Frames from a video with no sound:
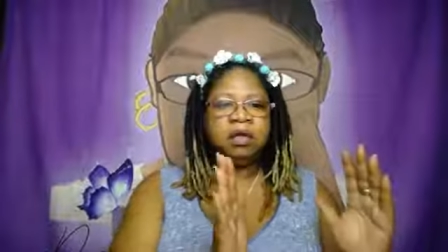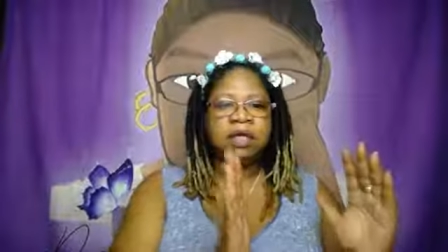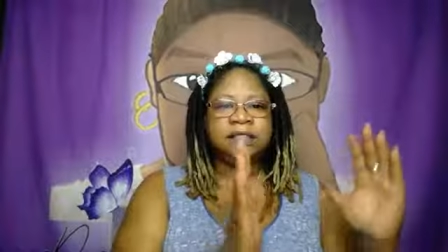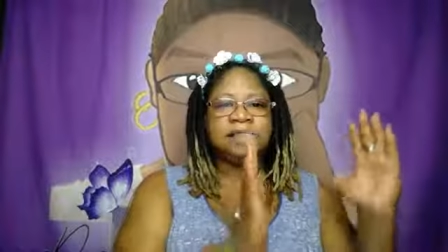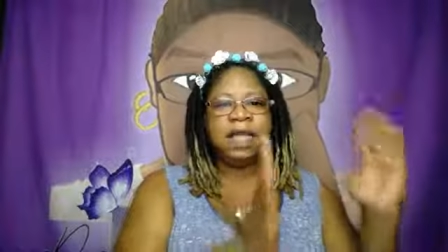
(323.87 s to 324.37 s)

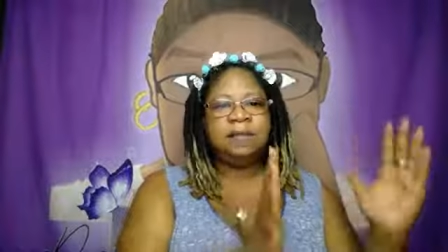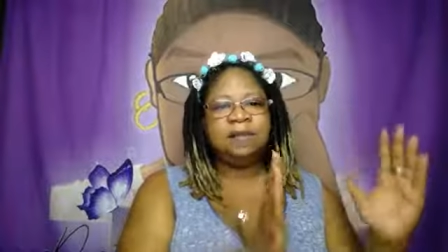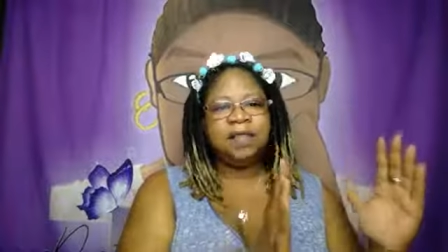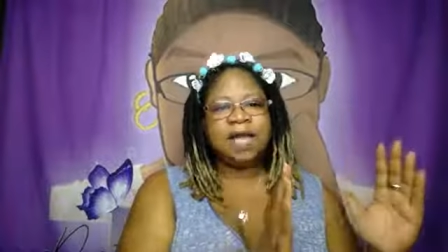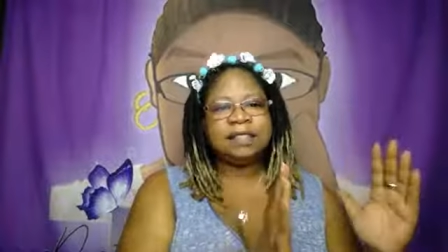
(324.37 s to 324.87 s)

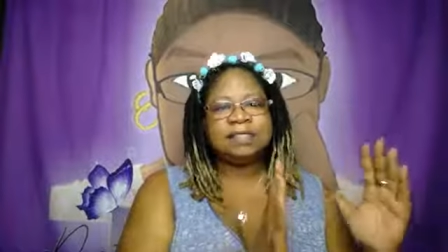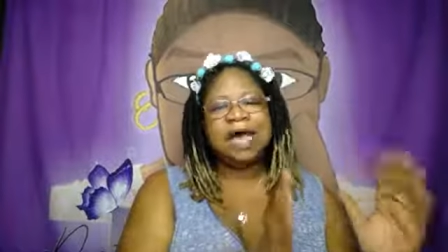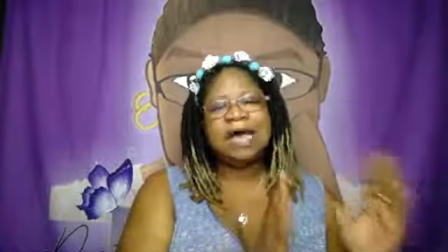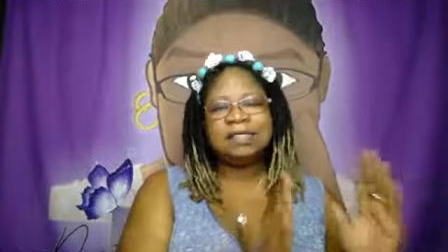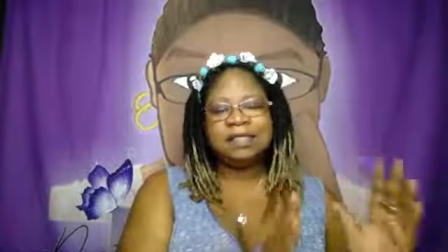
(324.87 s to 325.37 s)
statement that's
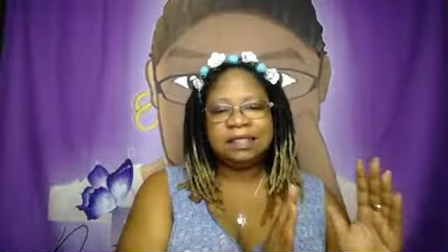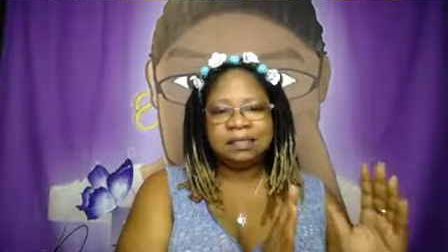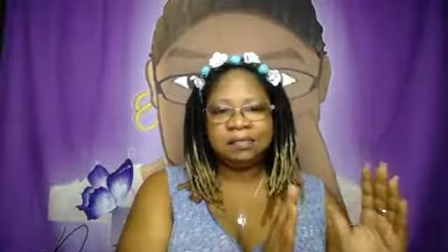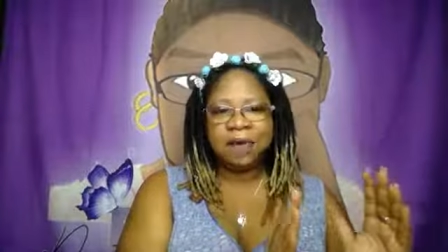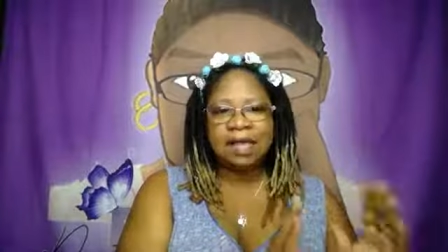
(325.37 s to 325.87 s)
toxic
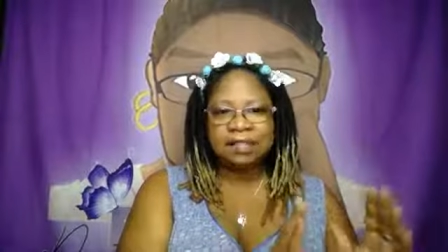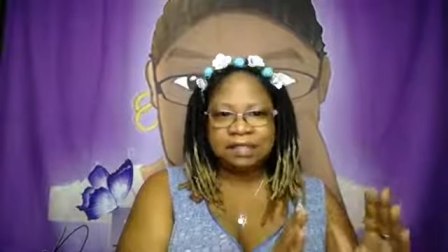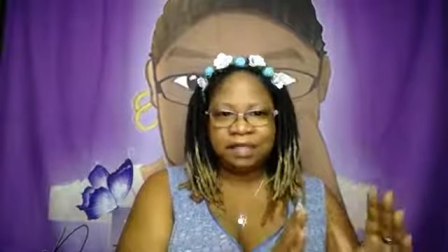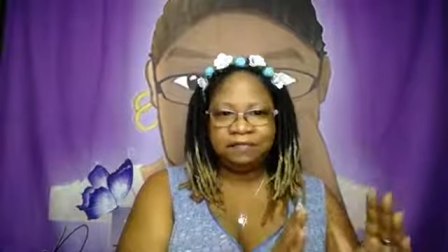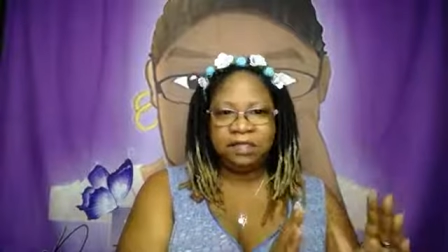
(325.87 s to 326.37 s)

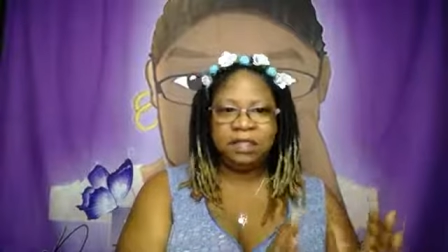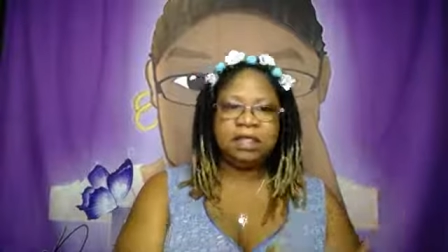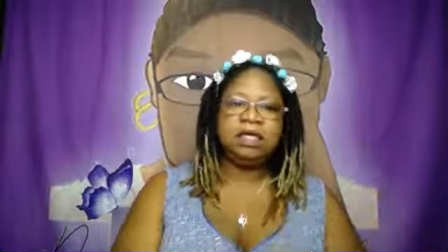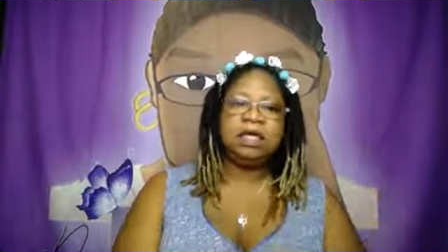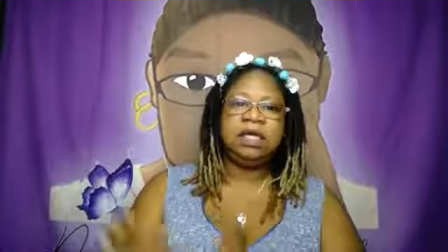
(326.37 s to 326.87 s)

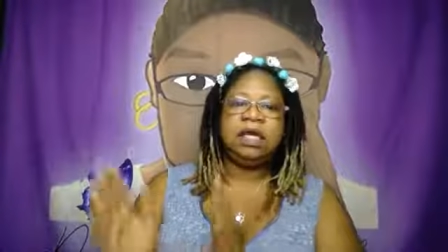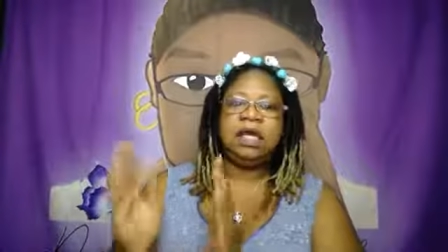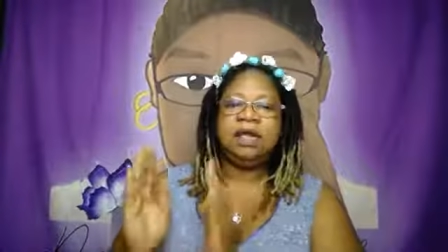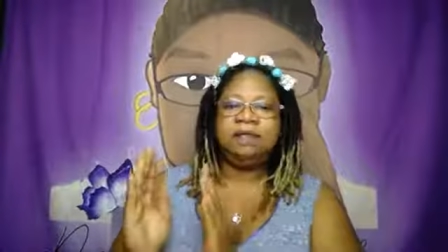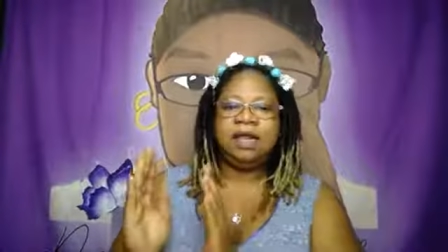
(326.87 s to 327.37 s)
positivity,
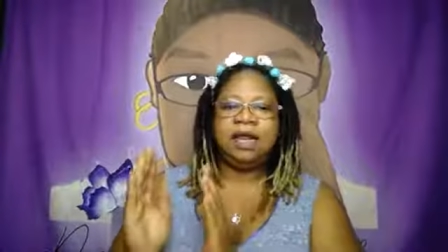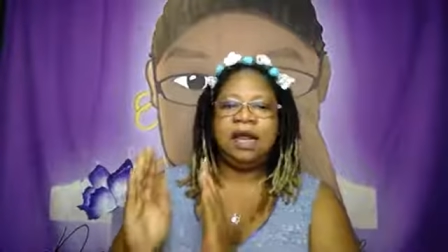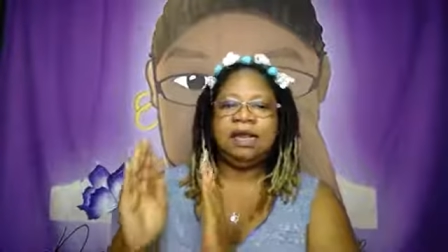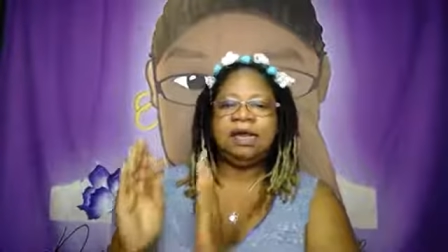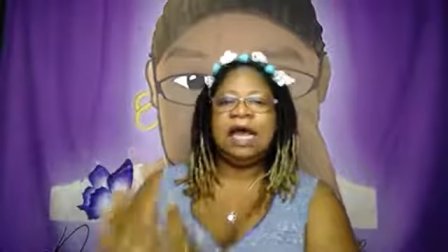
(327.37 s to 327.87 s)
and then
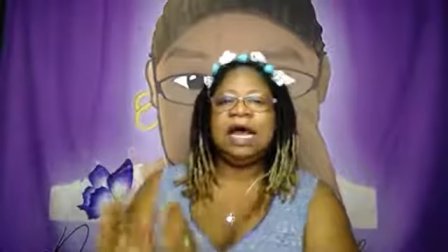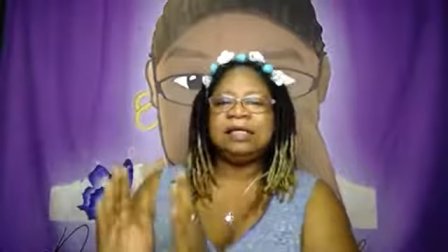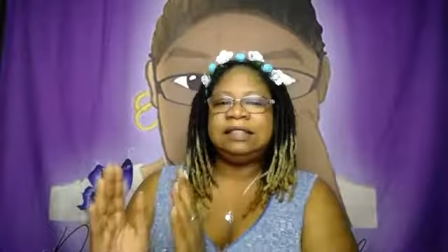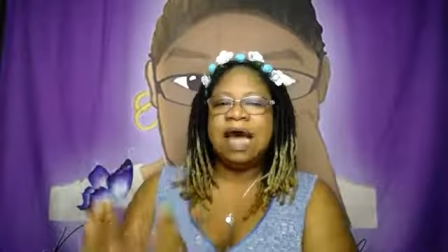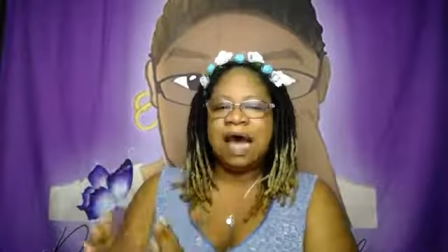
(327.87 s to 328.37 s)
a
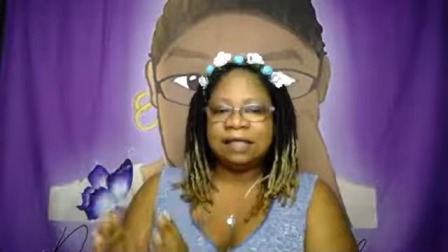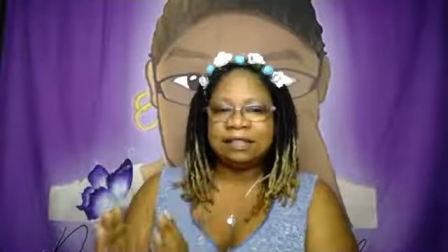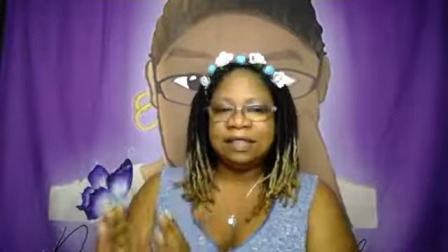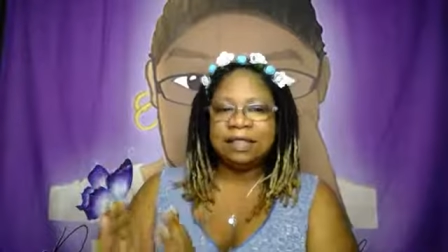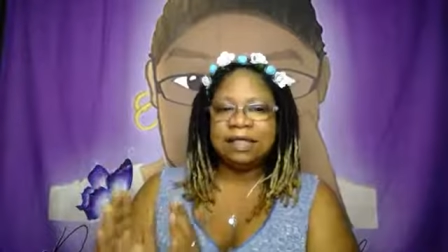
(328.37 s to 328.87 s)

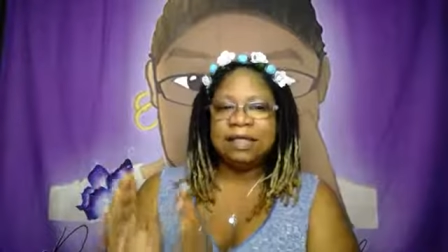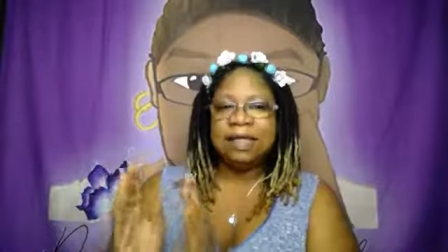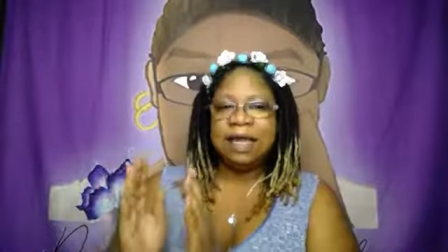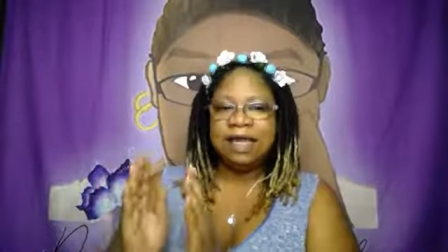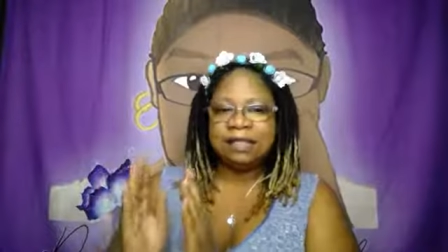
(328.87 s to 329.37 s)
non-toxic
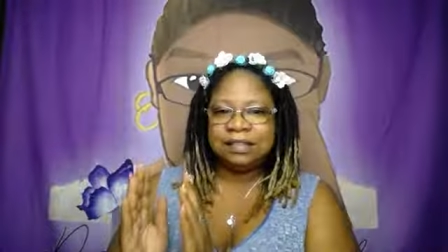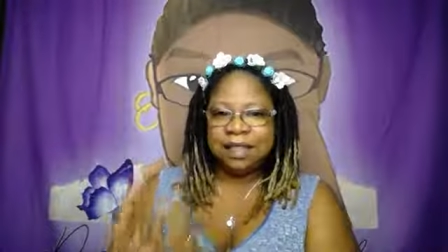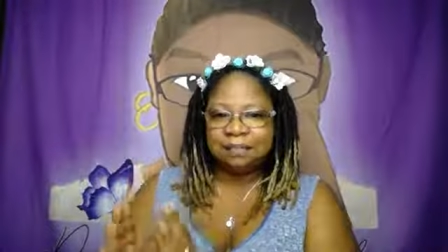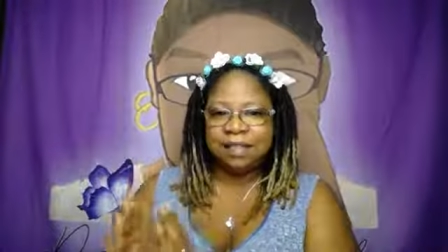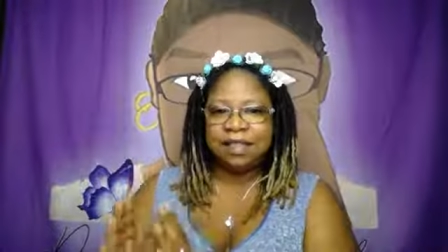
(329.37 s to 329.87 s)

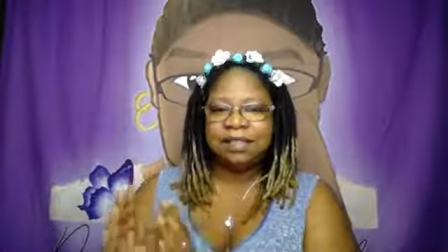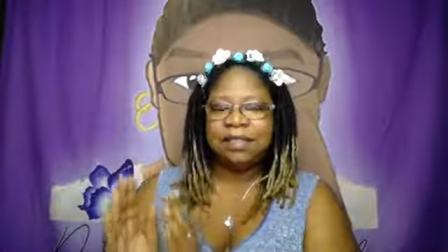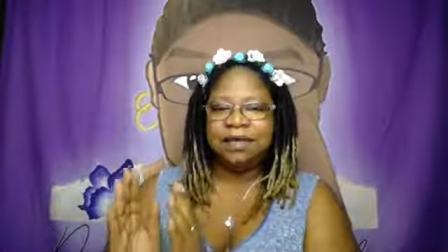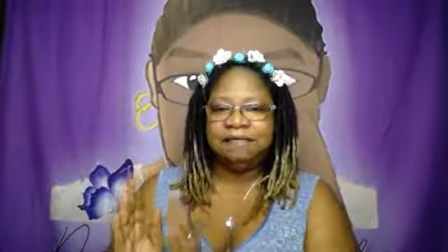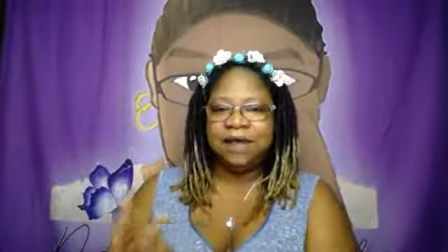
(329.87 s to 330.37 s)
acceptance
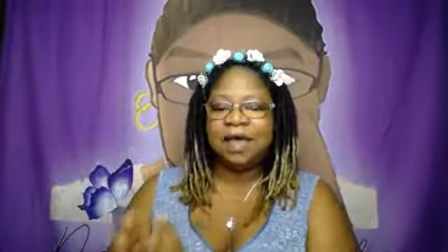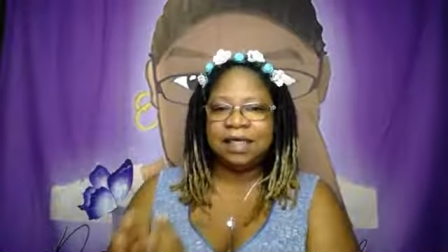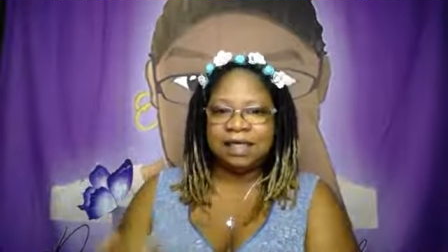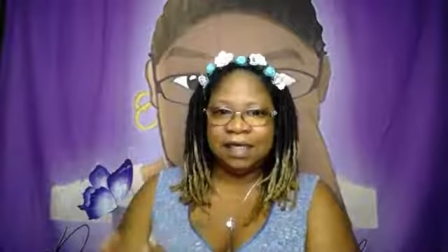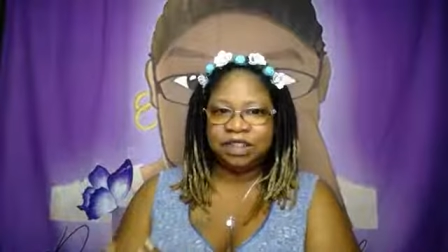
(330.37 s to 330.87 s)
and
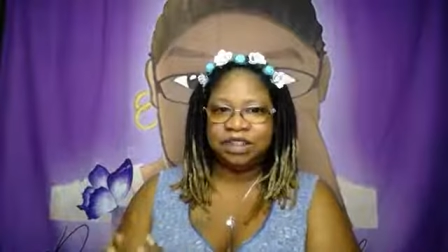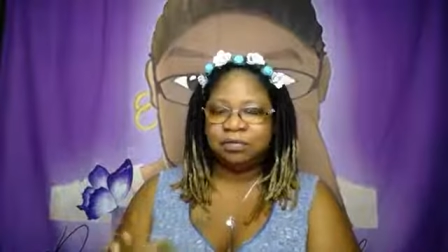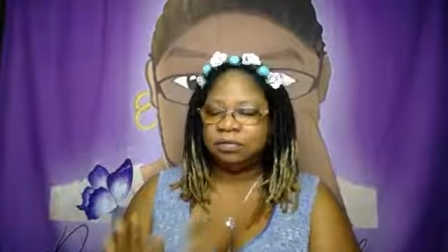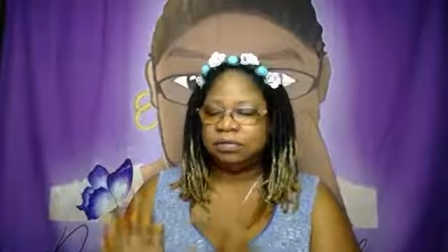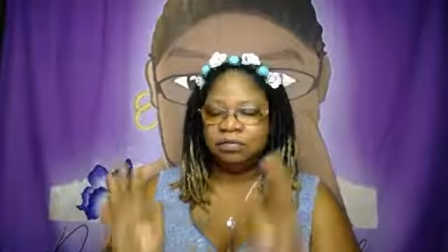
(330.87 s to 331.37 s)

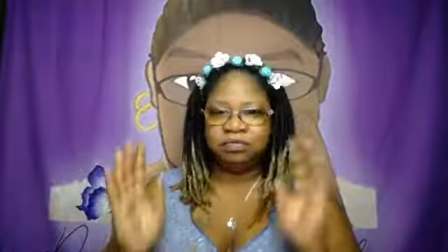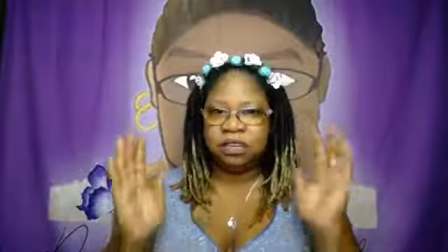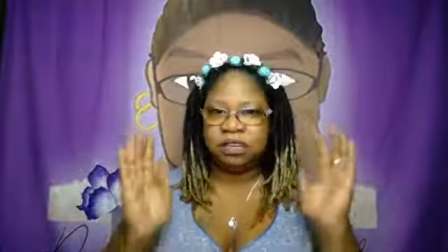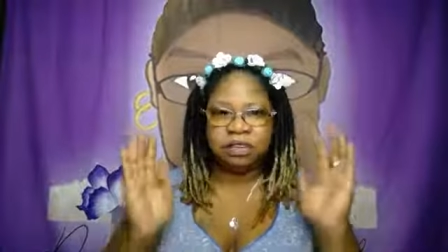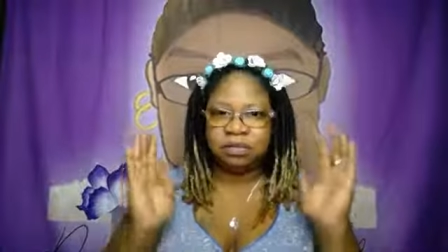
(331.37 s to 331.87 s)
validation,
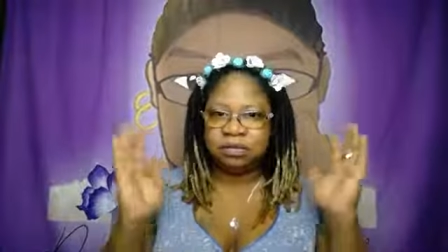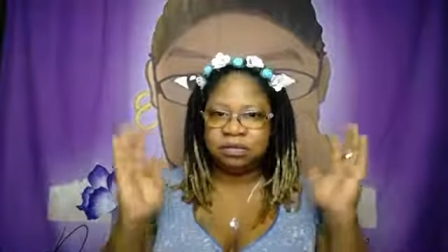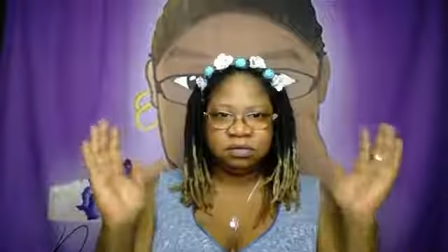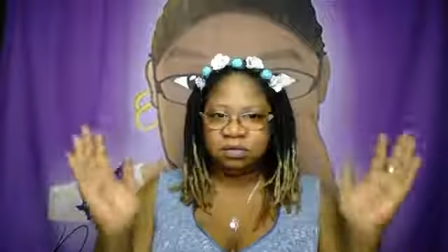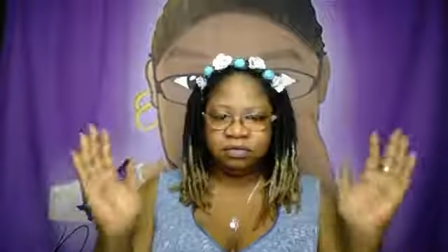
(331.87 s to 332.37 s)
which is
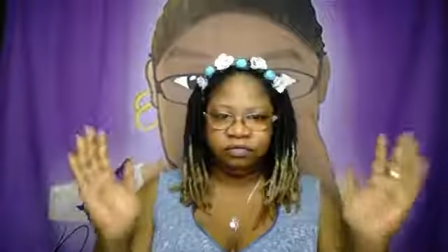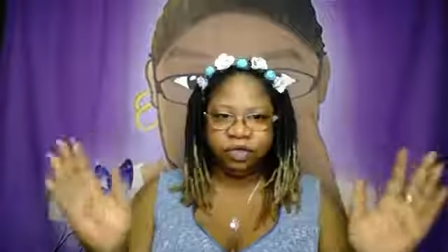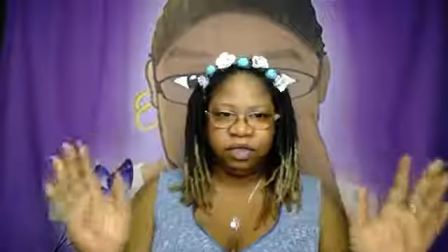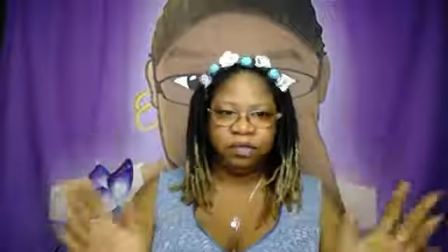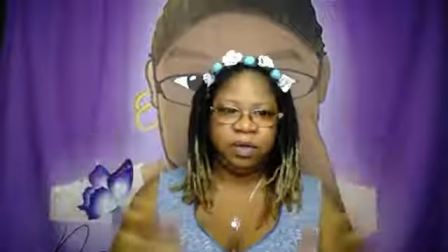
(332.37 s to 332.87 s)

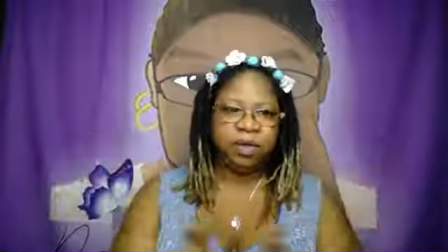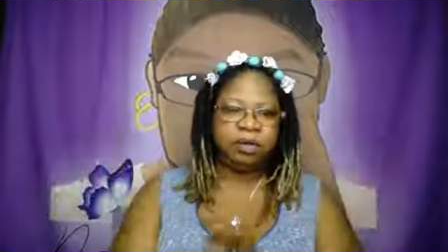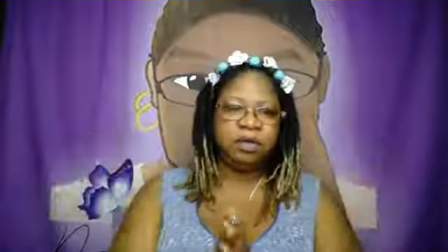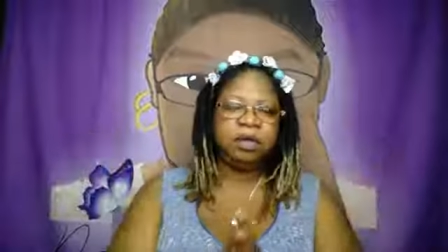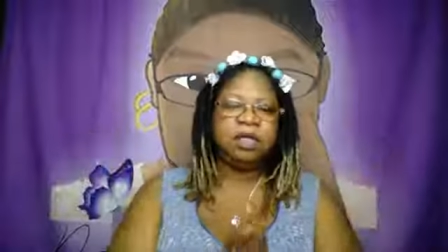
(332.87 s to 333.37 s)
really weird.